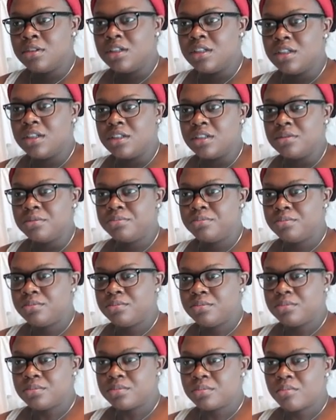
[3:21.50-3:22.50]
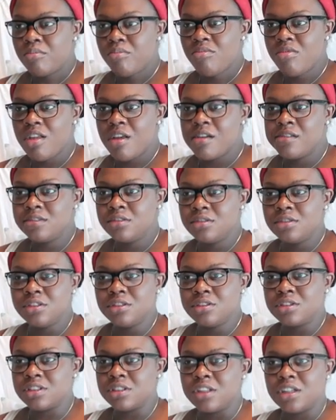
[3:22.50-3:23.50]
Yeah. It
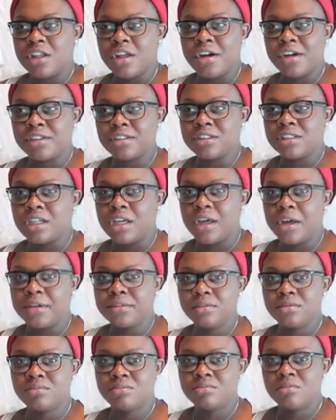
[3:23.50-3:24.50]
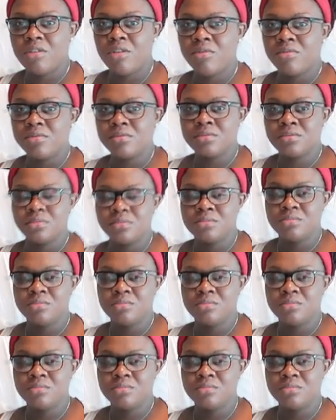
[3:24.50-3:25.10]
was a long day. Yeah.